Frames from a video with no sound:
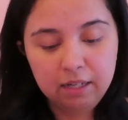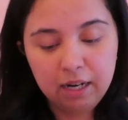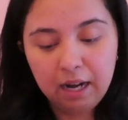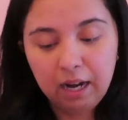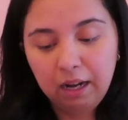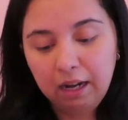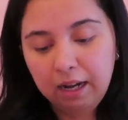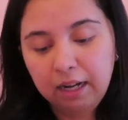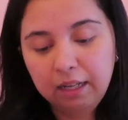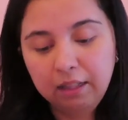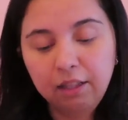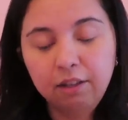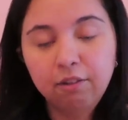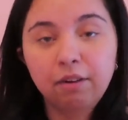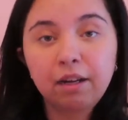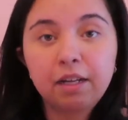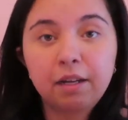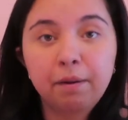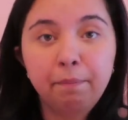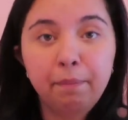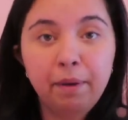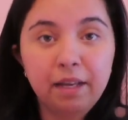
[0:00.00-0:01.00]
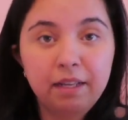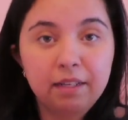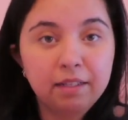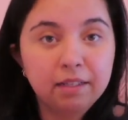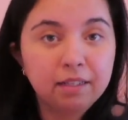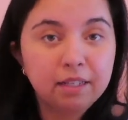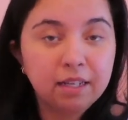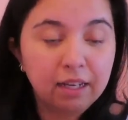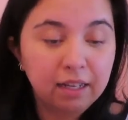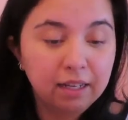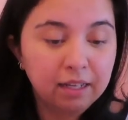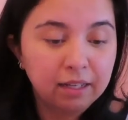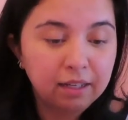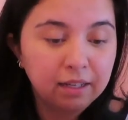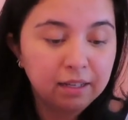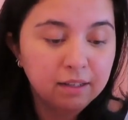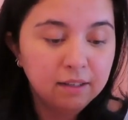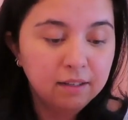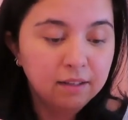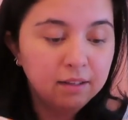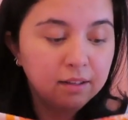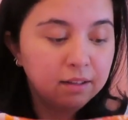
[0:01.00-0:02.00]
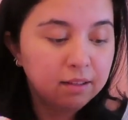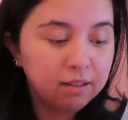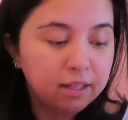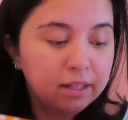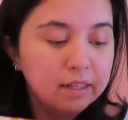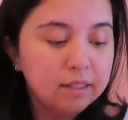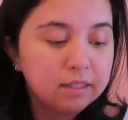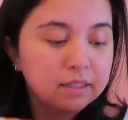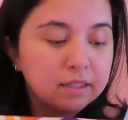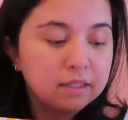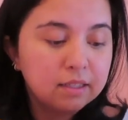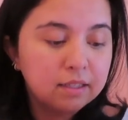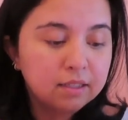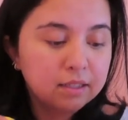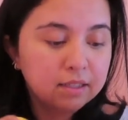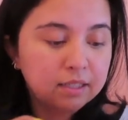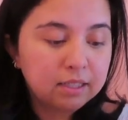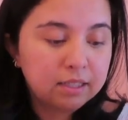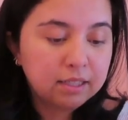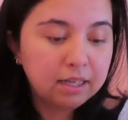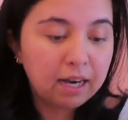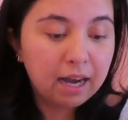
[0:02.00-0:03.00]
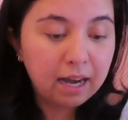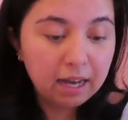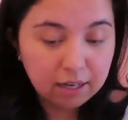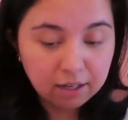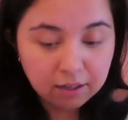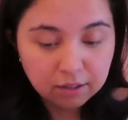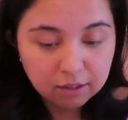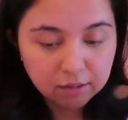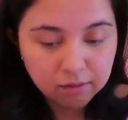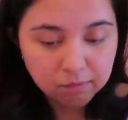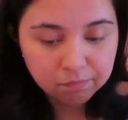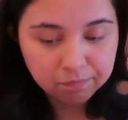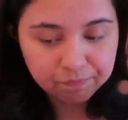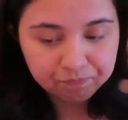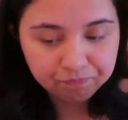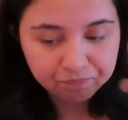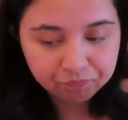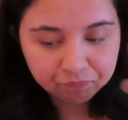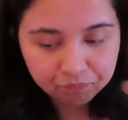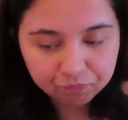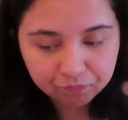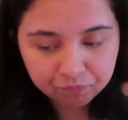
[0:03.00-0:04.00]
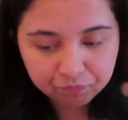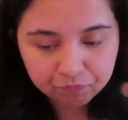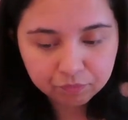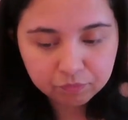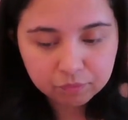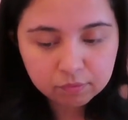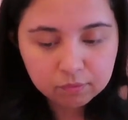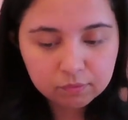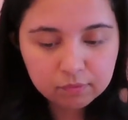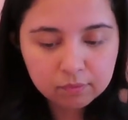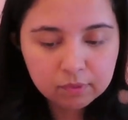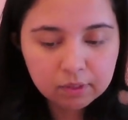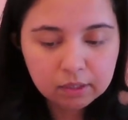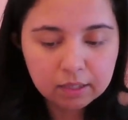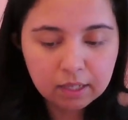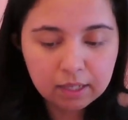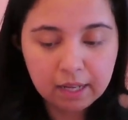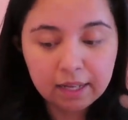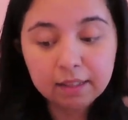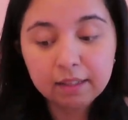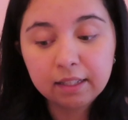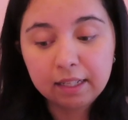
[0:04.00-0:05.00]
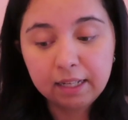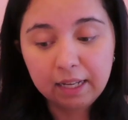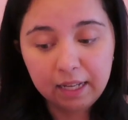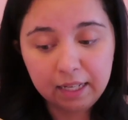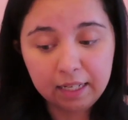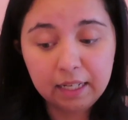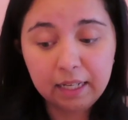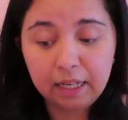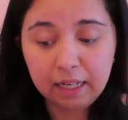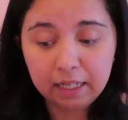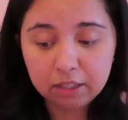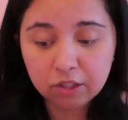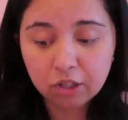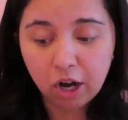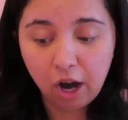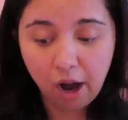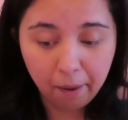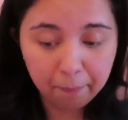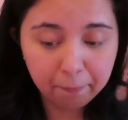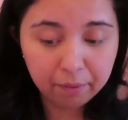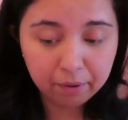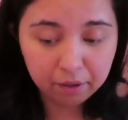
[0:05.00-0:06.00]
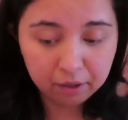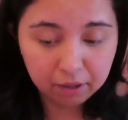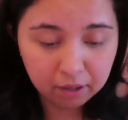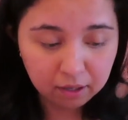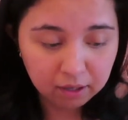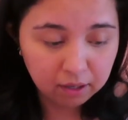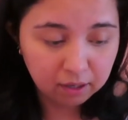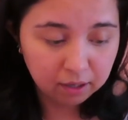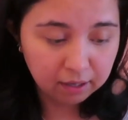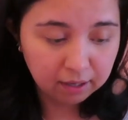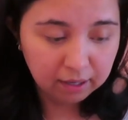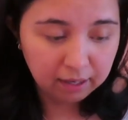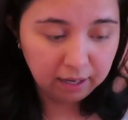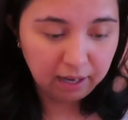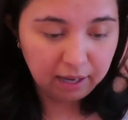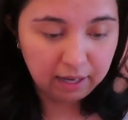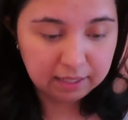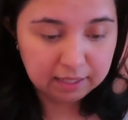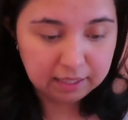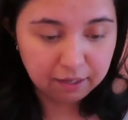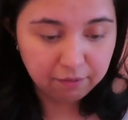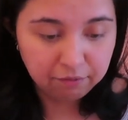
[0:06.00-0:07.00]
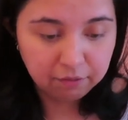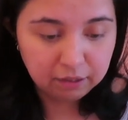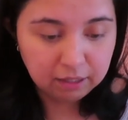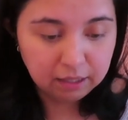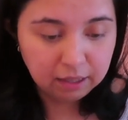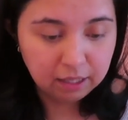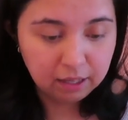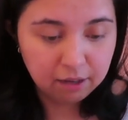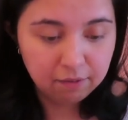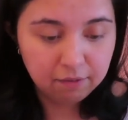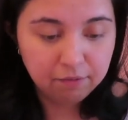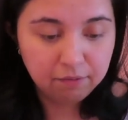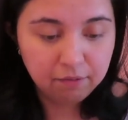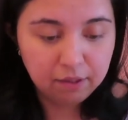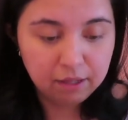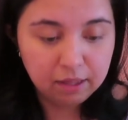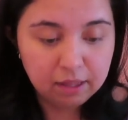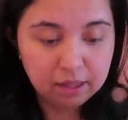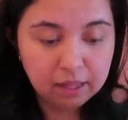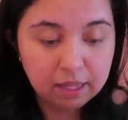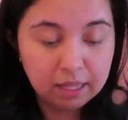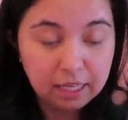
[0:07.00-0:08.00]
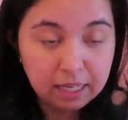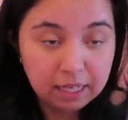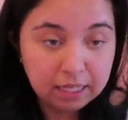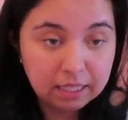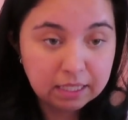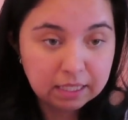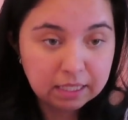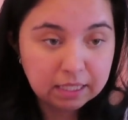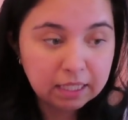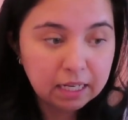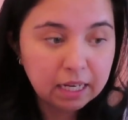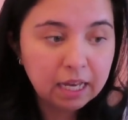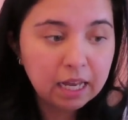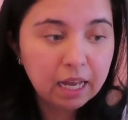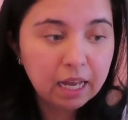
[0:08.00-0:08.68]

highly recommend this style and the Katie top. I definitely love these.